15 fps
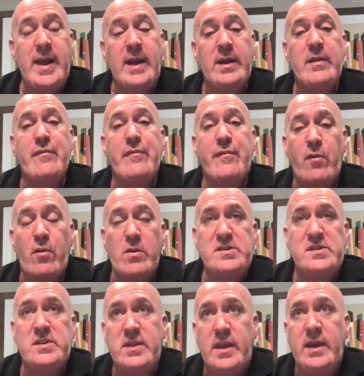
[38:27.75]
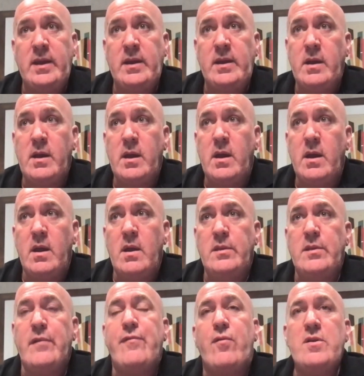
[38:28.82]
And the first
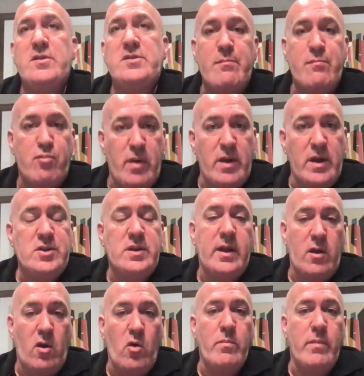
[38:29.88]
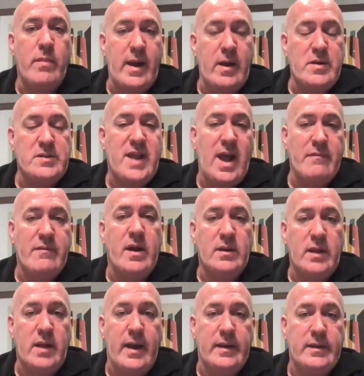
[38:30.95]
impression that home buyers have
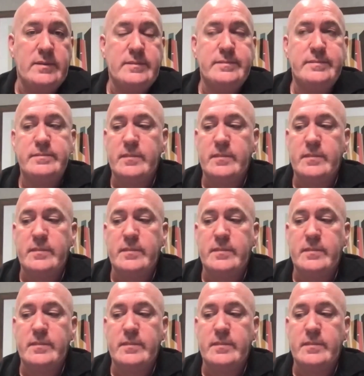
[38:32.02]
online